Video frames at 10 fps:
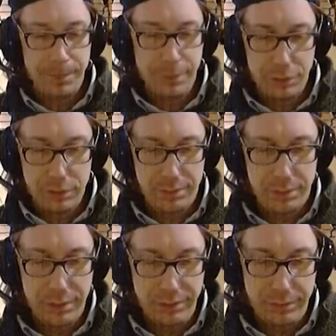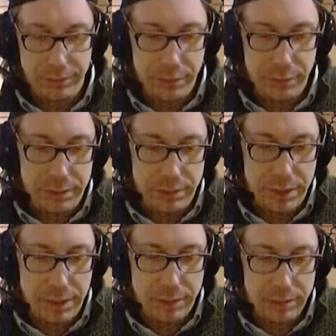wouldn't surprise me if Deutsche
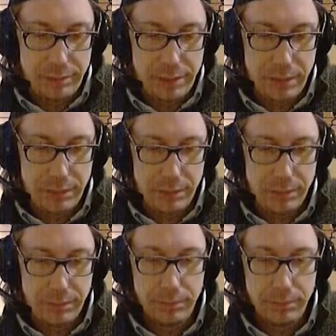Bank goes bankrupt.